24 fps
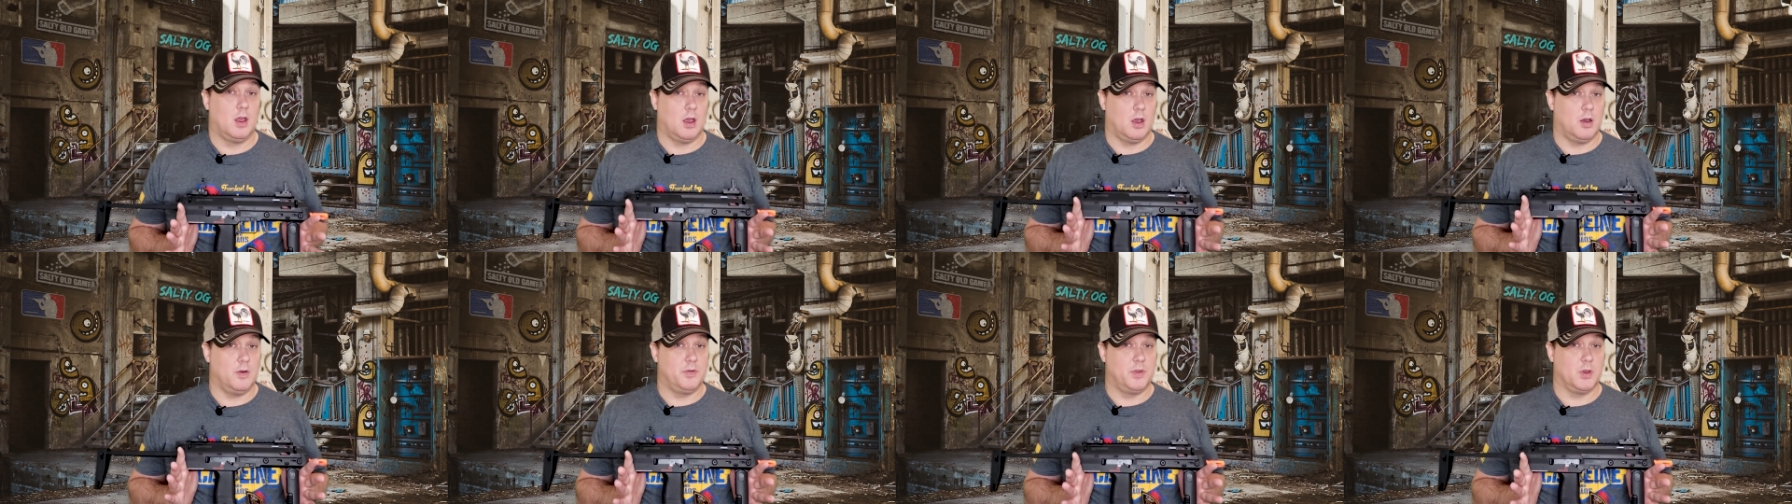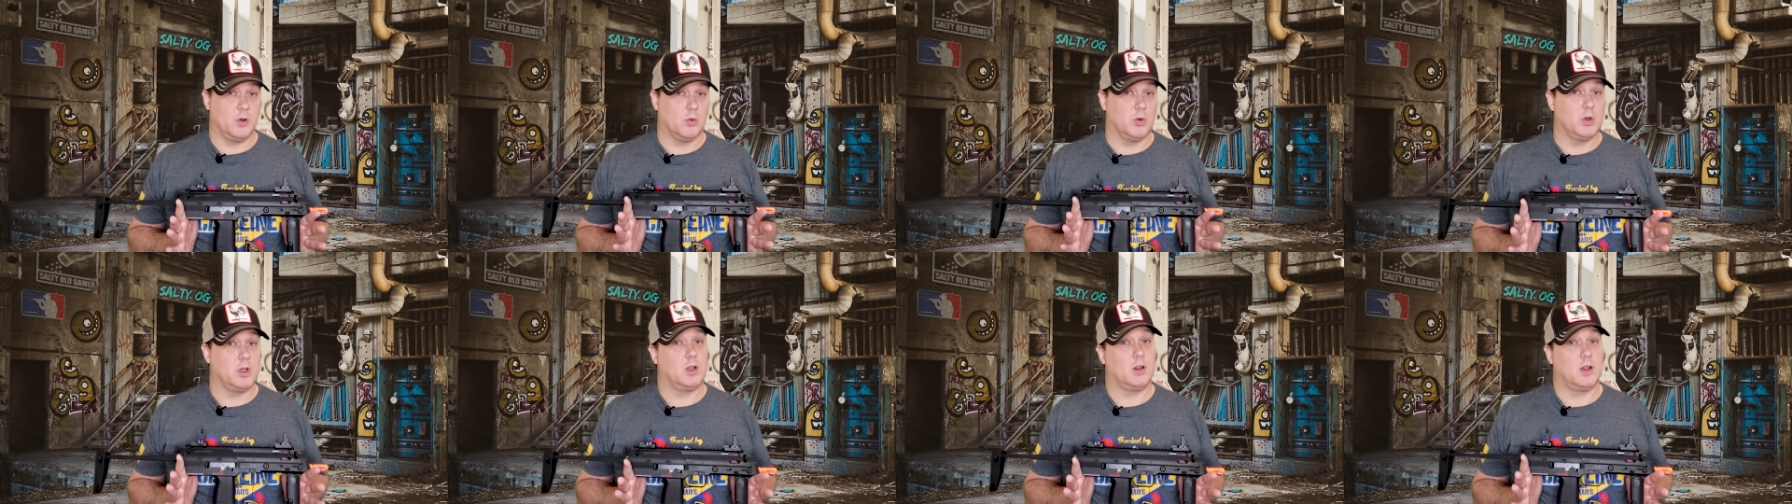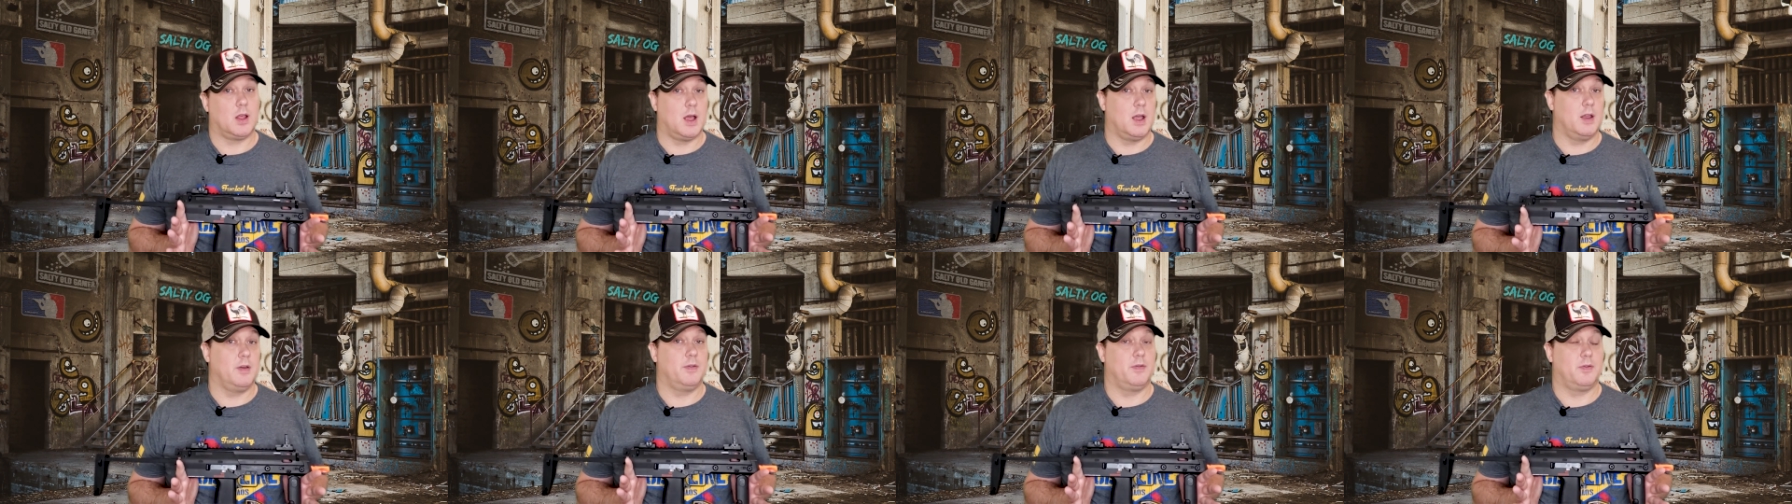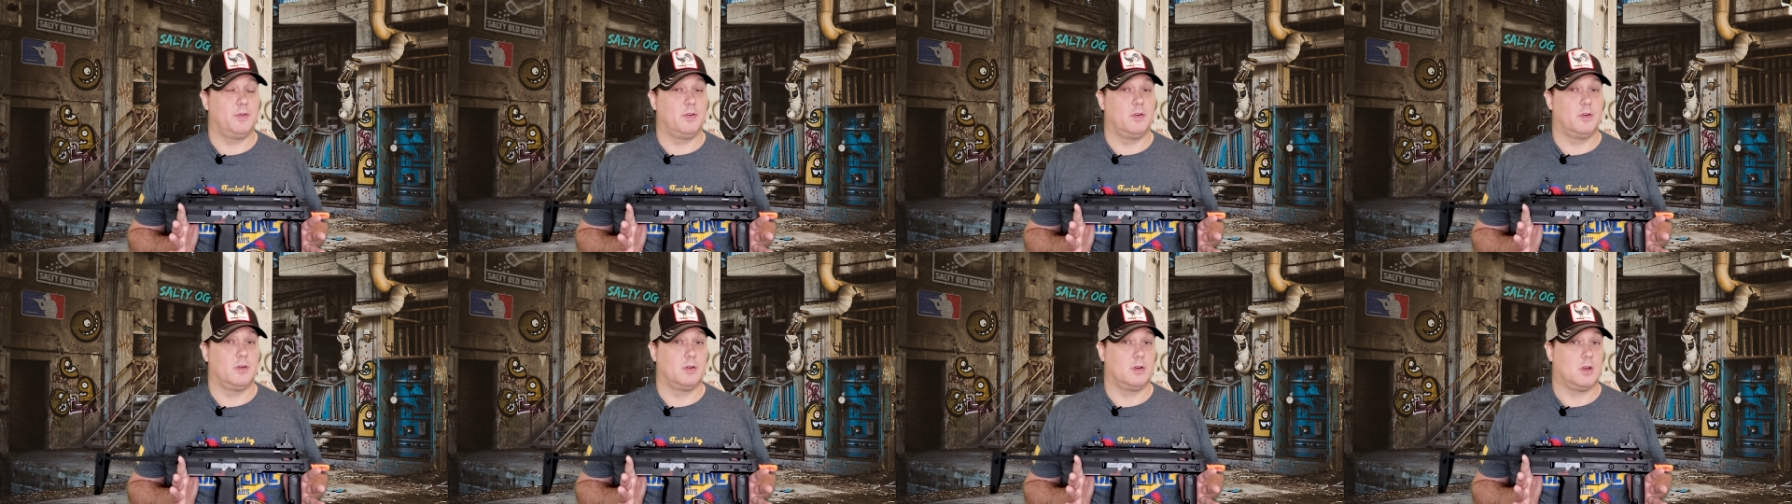of the
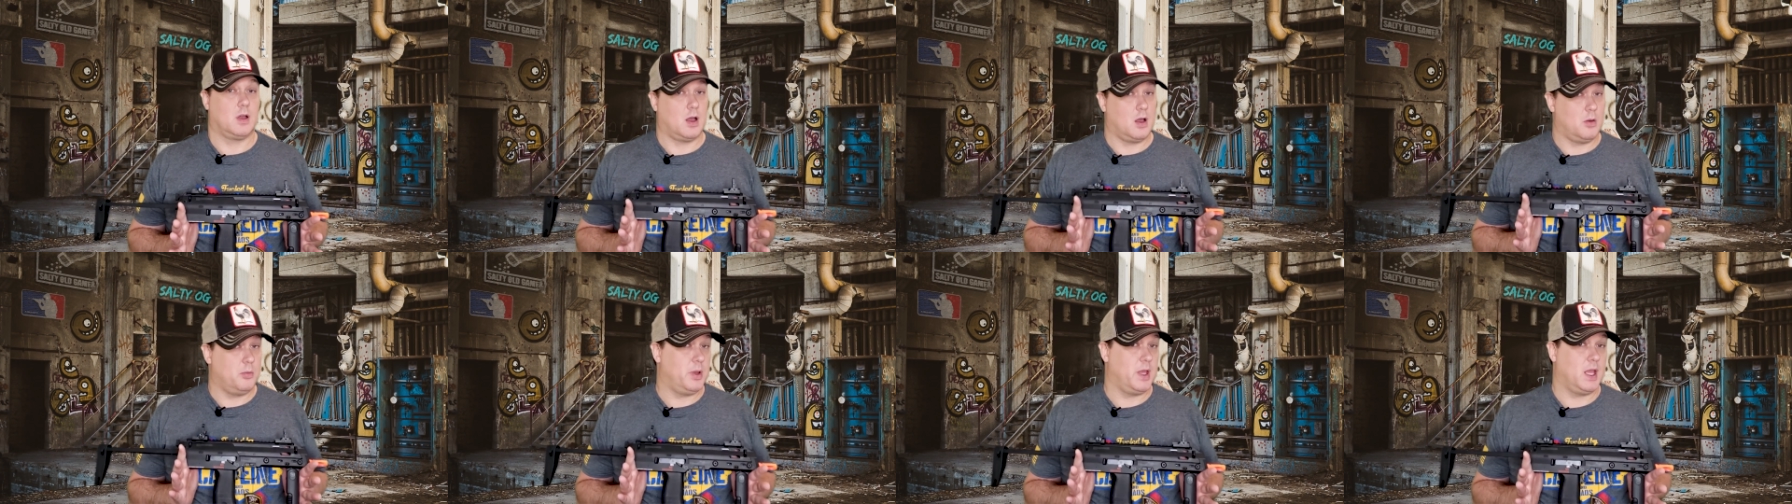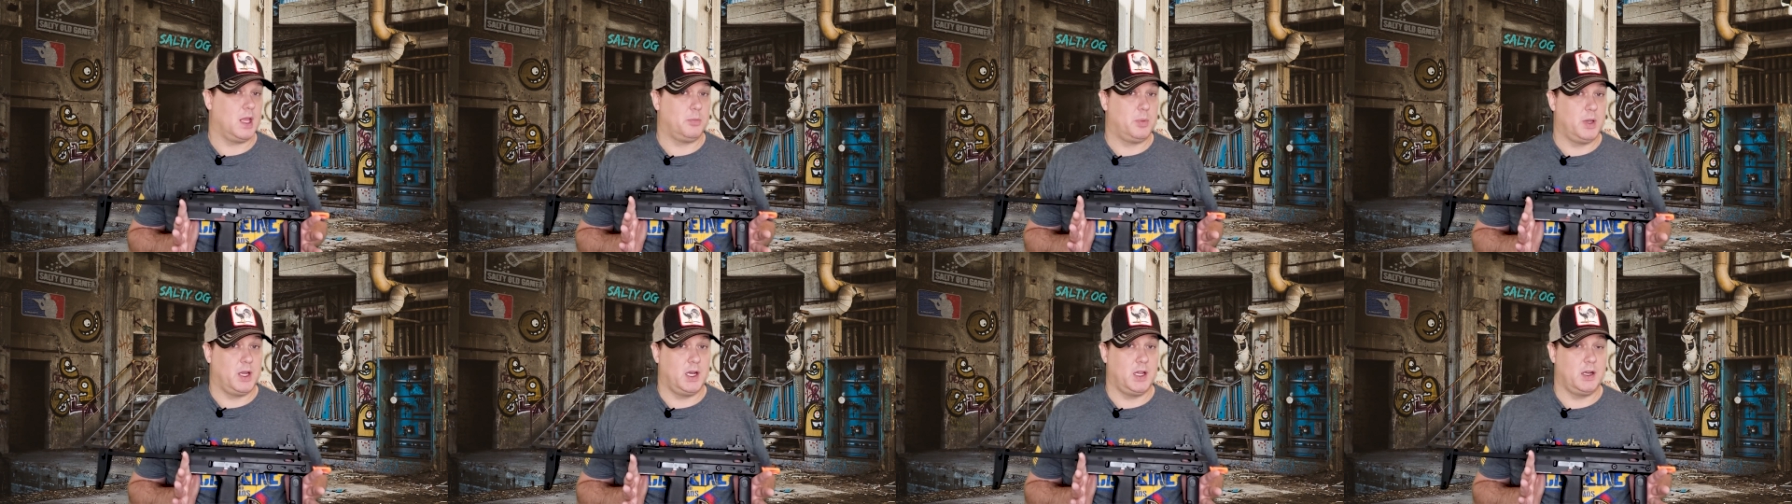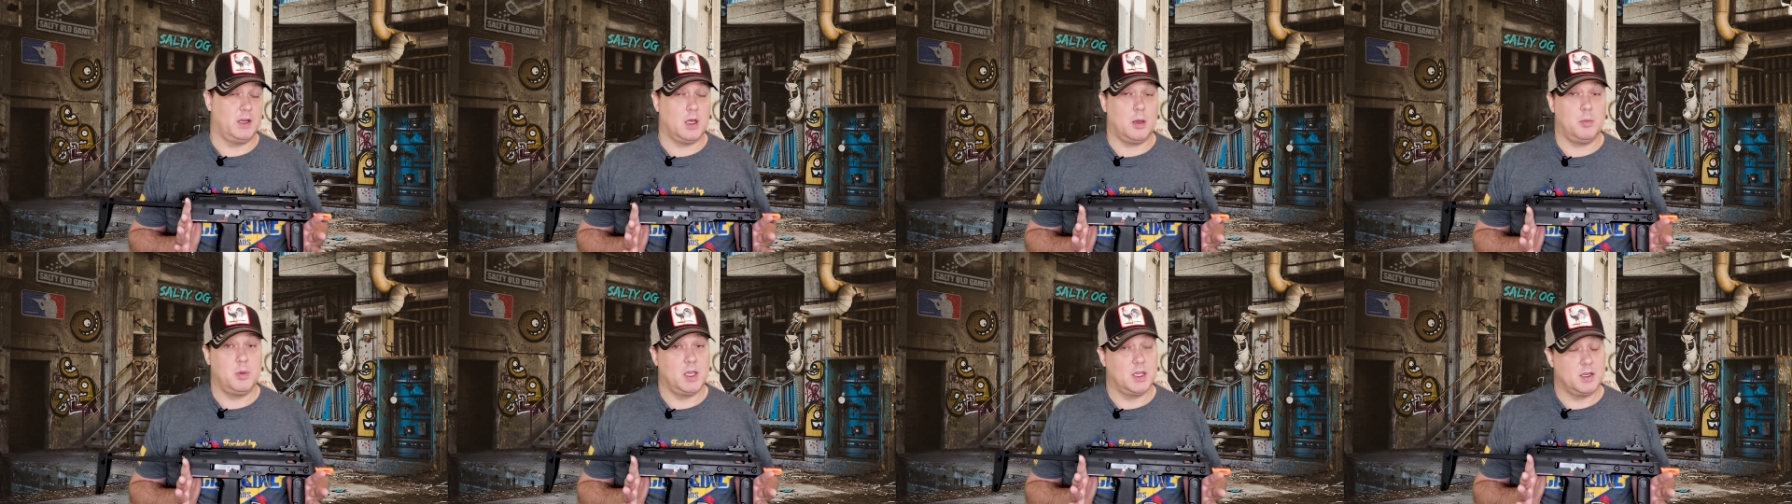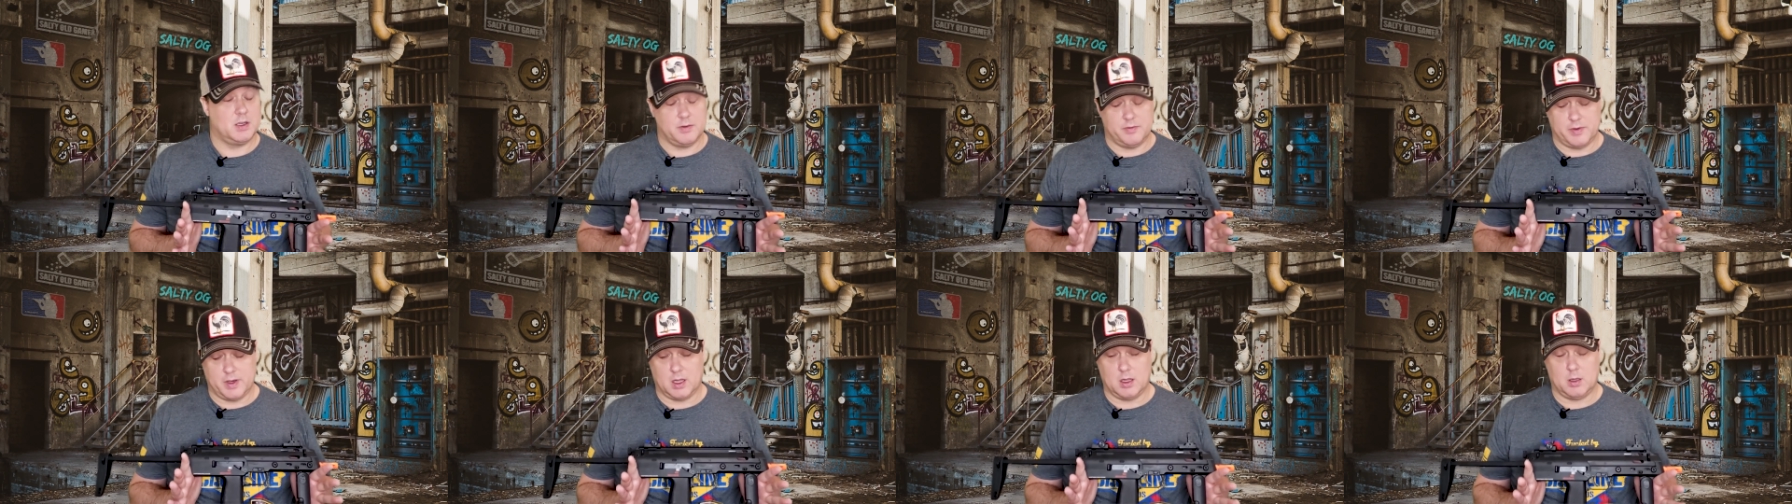real-life compact PDW
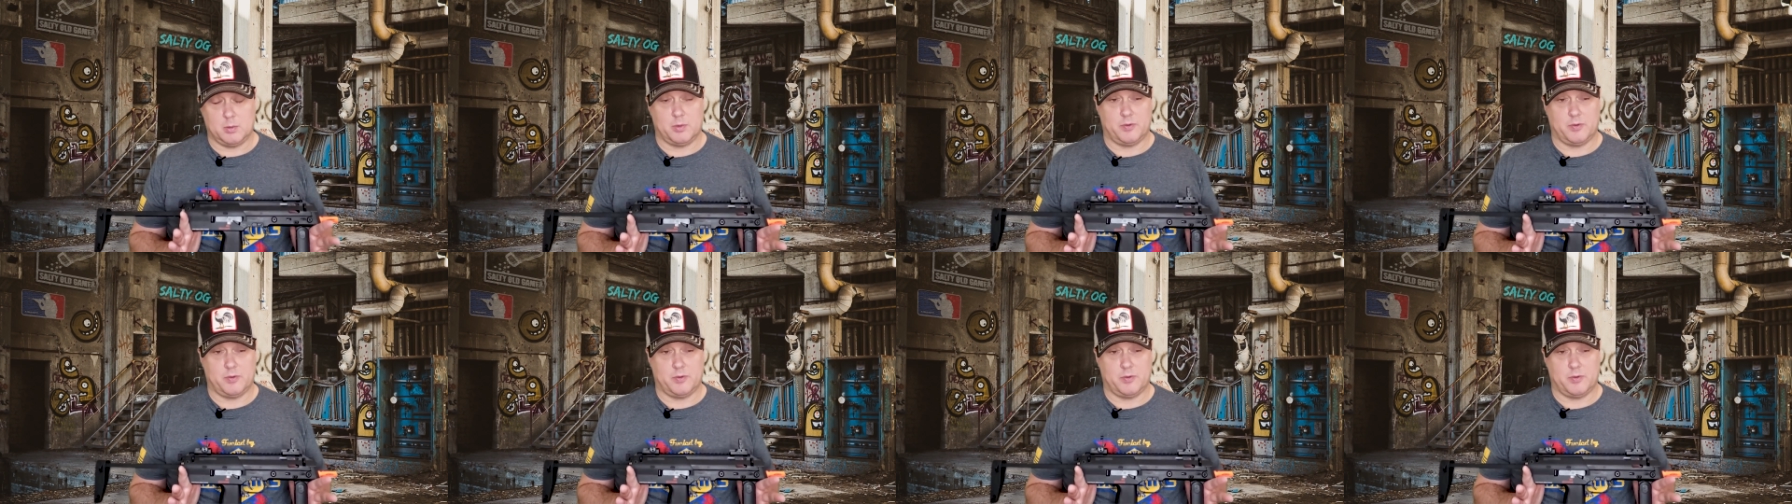developed